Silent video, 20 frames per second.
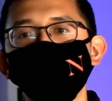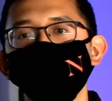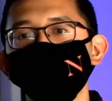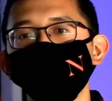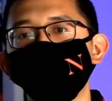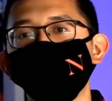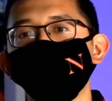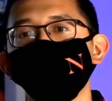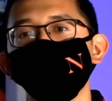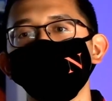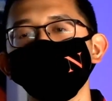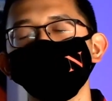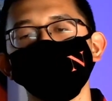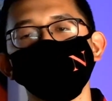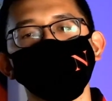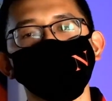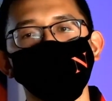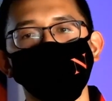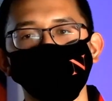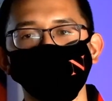about hosting
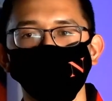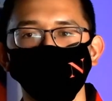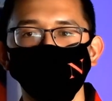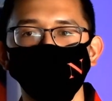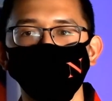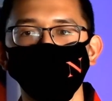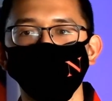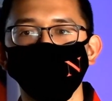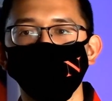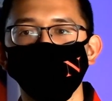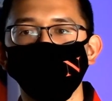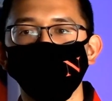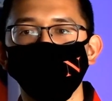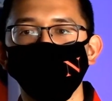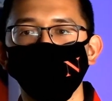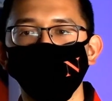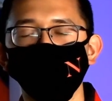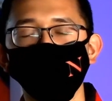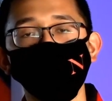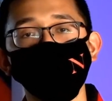your next event.
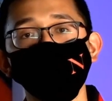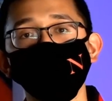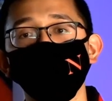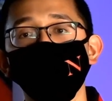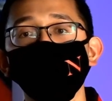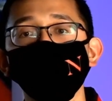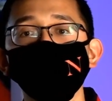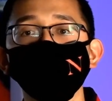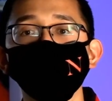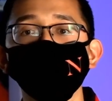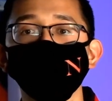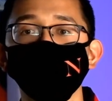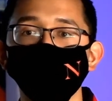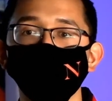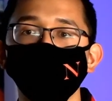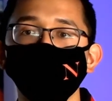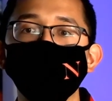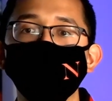We're here to partner with you